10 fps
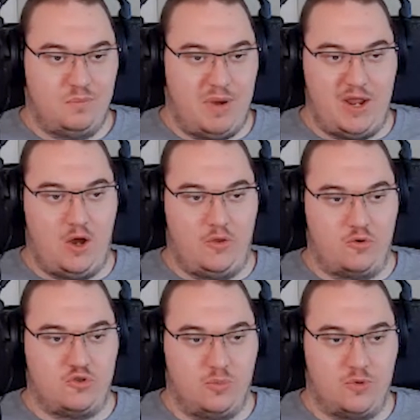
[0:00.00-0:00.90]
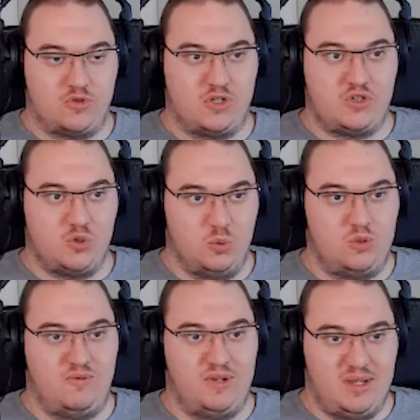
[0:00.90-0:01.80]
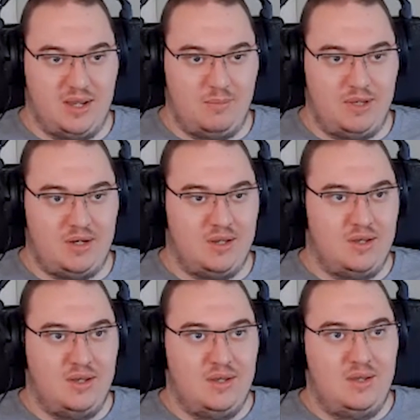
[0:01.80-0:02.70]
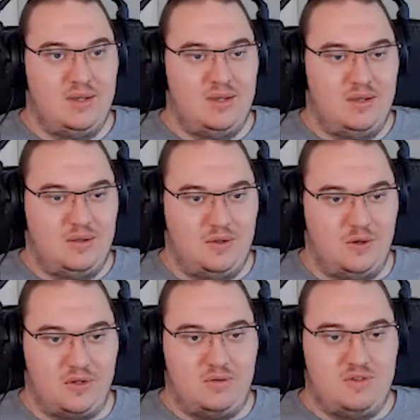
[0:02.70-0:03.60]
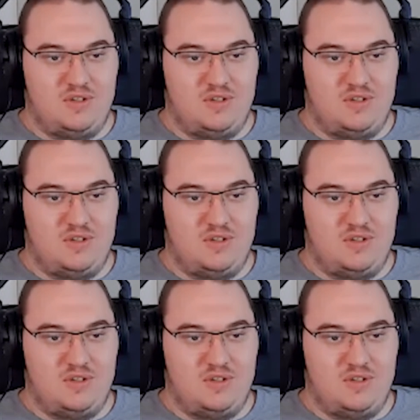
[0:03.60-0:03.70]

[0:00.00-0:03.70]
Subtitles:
by others almost exclusively. I mean, look,